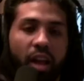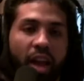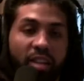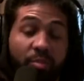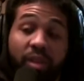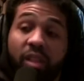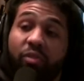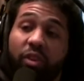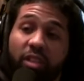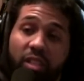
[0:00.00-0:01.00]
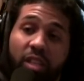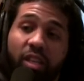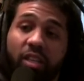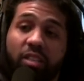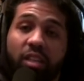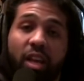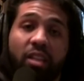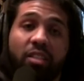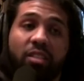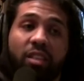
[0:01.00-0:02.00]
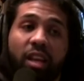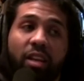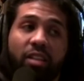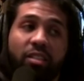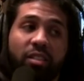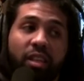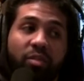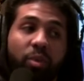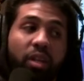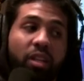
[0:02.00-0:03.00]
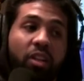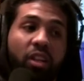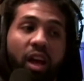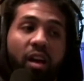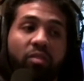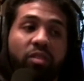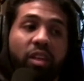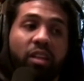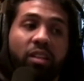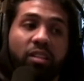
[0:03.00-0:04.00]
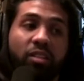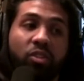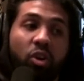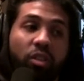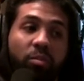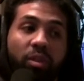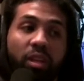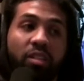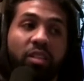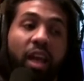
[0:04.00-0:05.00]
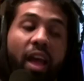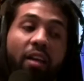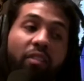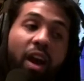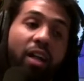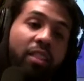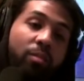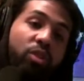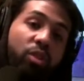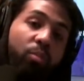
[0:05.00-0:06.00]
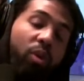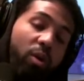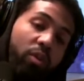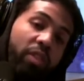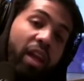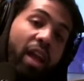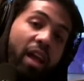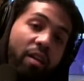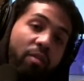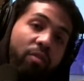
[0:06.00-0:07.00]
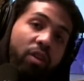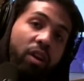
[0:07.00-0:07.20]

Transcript: has been there for his kids, has has has been in their lives and taught them things that have got them to the point where they have